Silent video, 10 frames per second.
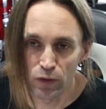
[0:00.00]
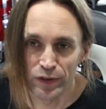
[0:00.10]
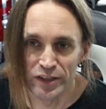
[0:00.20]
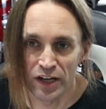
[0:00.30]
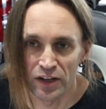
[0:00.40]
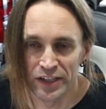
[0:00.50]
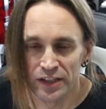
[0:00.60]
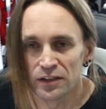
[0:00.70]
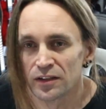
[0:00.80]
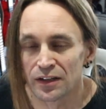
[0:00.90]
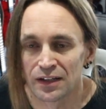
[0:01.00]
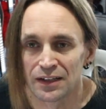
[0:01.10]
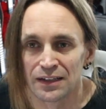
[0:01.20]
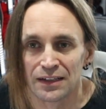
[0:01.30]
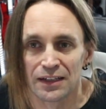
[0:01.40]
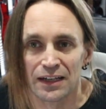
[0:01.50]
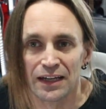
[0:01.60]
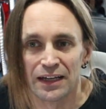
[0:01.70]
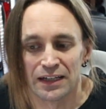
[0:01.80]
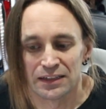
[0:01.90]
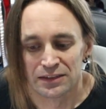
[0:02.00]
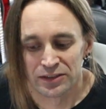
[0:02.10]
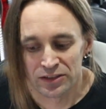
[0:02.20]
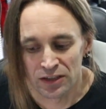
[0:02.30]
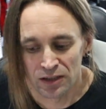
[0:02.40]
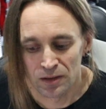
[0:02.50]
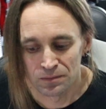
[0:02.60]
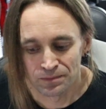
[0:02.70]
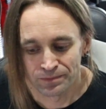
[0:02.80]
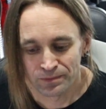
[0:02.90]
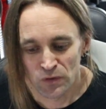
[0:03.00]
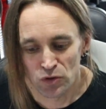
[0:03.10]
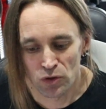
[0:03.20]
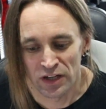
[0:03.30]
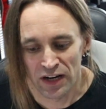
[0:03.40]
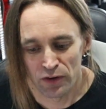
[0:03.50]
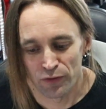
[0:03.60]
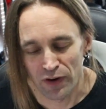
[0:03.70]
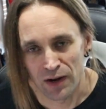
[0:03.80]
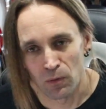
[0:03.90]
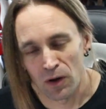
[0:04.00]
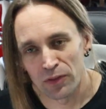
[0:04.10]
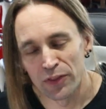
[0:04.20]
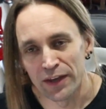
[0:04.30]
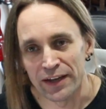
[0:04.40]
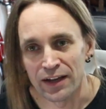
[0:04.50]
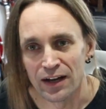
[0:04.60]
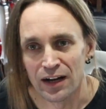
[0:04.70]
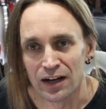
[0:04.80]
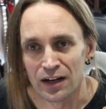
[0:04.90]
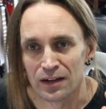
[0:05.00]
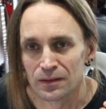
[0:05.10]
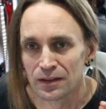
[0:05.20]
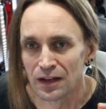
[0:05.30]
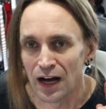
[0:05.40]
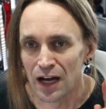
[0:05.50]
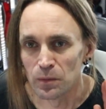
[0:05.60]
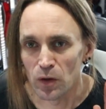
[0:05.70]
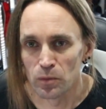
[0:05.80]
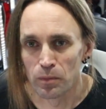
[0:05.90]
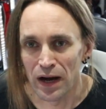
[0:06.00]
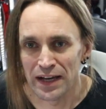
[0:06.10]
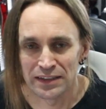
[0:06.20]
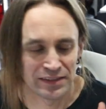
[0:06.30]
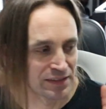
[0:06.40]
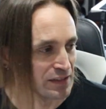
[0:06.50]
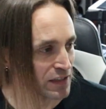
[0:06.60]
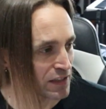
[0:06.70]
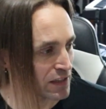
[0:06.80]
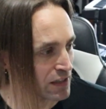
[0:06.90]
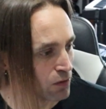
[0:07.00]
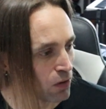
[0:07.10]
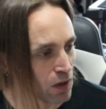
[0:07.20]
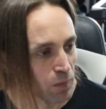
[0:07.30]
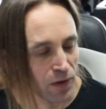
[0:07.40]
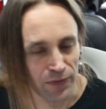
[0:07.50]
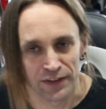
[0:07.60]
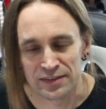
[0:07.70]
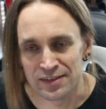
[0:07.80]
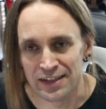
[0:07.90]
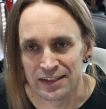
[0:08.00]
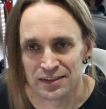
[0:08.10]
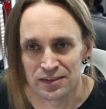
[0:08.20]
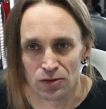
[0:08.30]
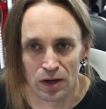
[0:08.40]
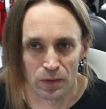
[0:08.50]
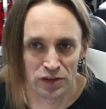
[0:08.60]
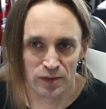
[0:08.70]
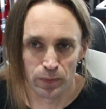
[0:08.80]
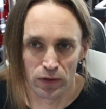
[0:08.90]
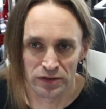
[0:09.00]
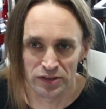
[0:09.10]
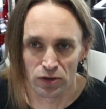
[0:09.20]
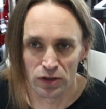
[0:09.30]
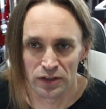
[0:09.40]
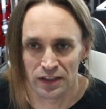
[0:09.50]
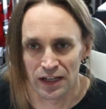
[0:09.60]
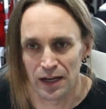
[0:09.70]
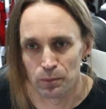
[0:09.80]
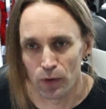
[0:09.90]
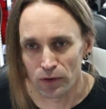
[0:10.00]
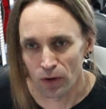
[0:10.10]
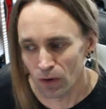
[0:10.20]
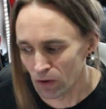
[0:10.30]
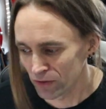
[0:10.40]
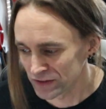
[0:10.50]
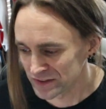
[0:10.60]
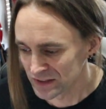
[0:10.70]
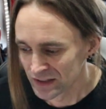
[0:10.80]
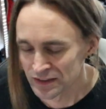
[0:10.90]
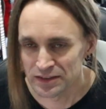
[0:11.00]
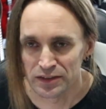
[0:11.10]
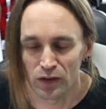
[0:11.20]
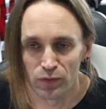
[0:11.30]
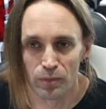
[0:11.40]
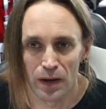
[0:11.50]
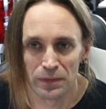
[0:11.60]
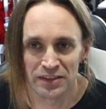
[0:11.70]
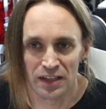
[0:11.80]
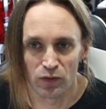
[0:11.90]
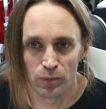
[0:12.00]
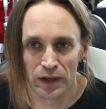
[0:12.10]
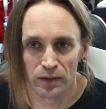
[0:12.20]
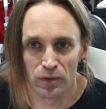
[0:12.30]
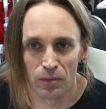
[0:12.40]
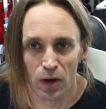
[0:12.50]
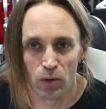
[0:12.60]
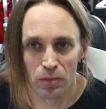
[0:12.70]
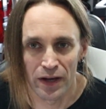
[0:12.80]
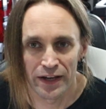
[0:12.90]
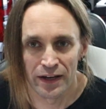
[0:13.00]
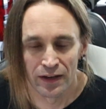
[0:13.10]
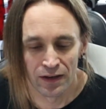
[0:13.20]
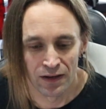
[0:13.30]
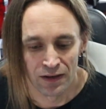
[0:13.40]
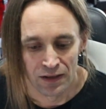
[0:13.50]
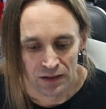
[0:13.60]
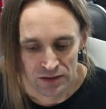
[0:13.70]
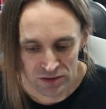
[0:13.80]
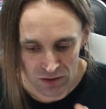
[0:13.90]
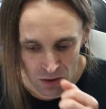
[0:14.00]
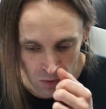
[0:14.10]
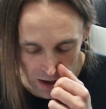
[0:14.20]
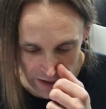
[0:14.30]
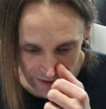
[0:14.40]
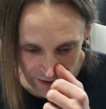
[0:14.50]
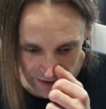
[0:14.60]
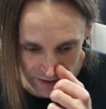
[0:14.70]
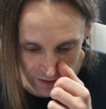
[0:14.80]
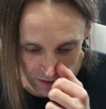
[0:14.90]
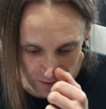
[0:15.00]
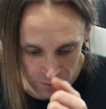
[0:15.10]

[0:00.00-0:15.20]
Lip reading: of guitar gear. And to clarify one thing, I am not biased at all about these things, so I'm not sponsored. I bought all this stuff by myself, paid it with my own money. So I can,